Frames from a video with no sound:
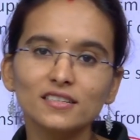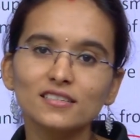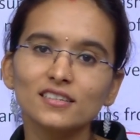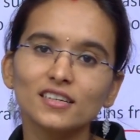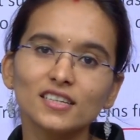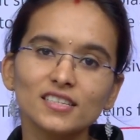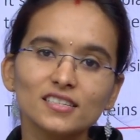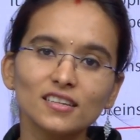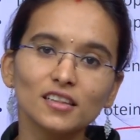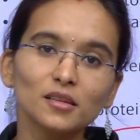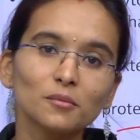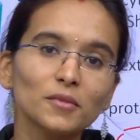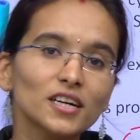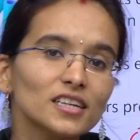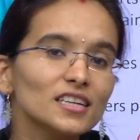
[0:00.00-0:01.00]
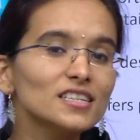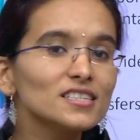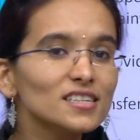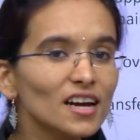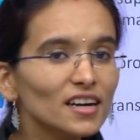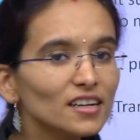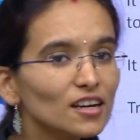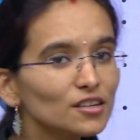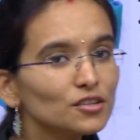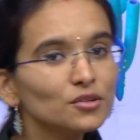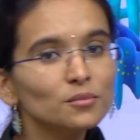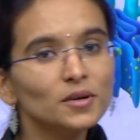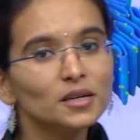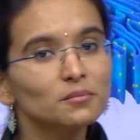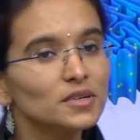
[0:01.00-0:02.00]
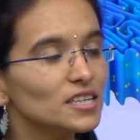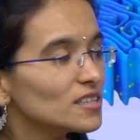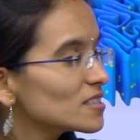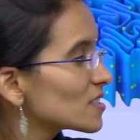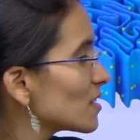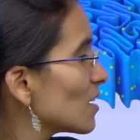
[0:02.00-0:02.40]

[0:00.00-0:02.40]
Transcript: That is nothing but inside our human beings.